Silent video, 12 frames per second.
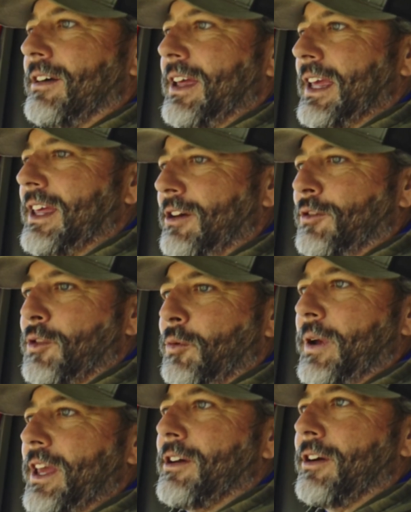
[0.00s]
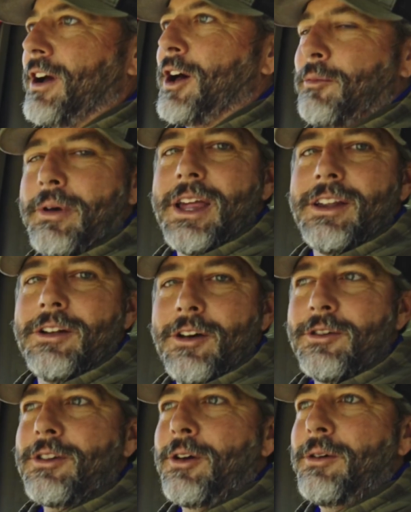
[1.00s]
it killed the wheat crop, and it
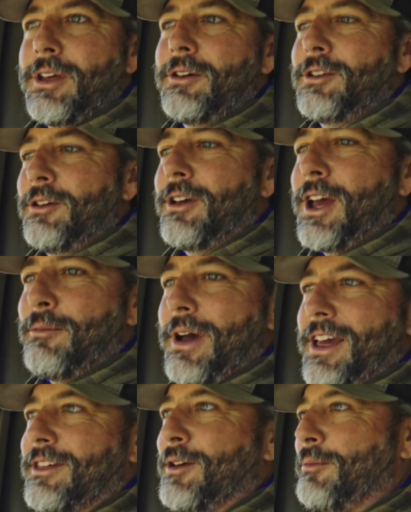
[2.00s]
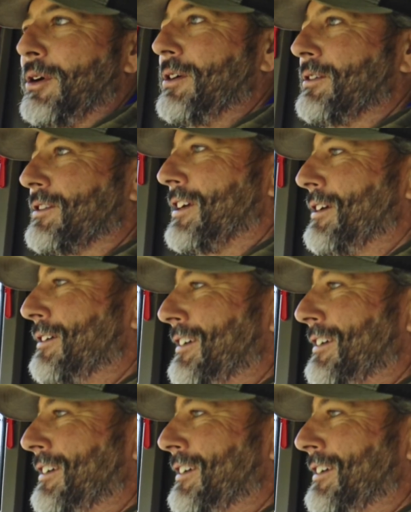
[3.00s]
also killed UK basketball. So